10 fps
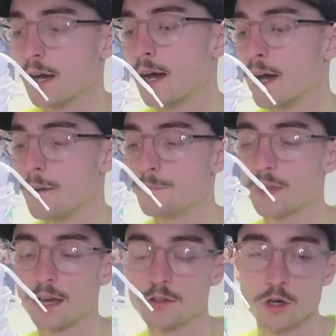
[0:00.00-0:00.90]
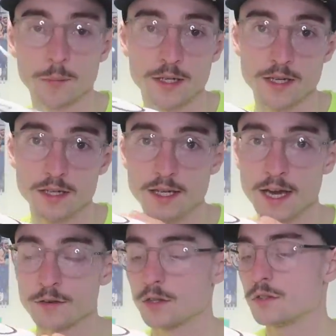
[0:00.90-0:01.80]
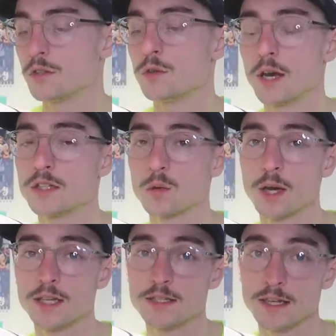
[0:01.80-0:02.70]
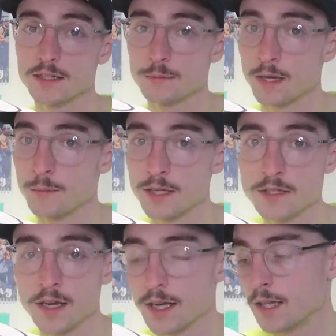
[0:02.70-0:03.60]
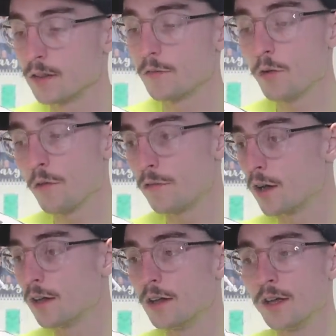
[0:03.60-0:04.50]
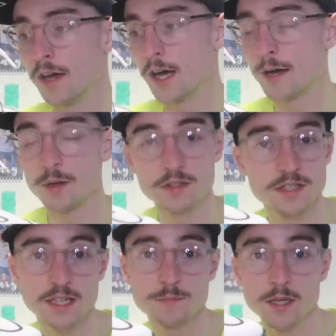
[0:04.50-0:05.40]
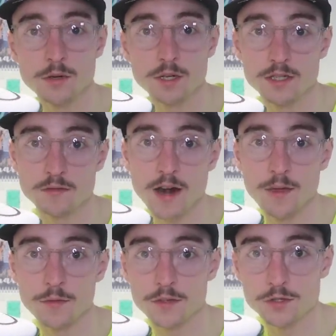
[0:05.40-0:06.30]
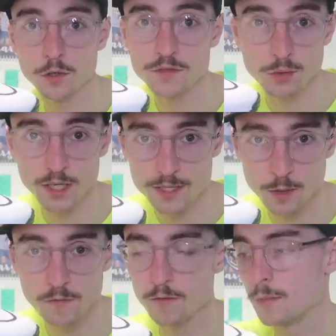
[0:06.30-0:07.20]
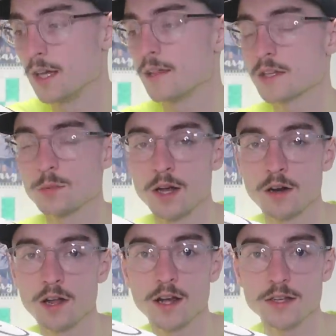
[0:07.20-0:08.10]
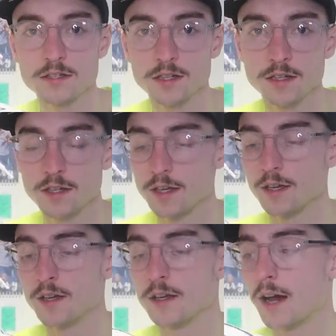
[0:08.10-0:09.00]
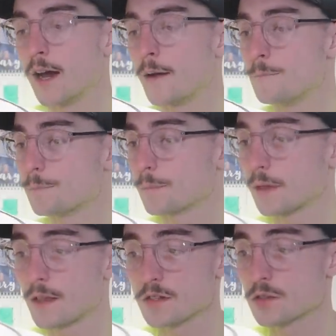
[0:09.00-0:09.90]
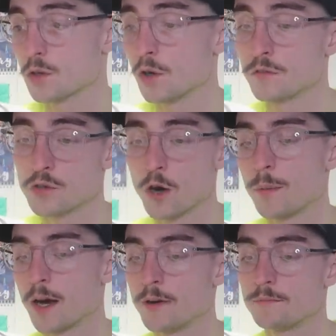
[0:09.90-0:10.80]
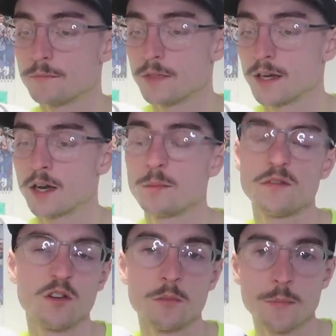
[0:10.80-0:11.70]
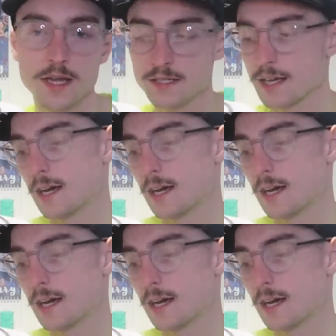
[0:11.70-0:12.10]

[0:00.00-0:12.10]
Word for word: um, dropping down to a twenty-six millimeter in the forefoot. Um, and six mil is around the sort of sweet spot for me. That's where I like to, um, that's the sort of drop I think I perform best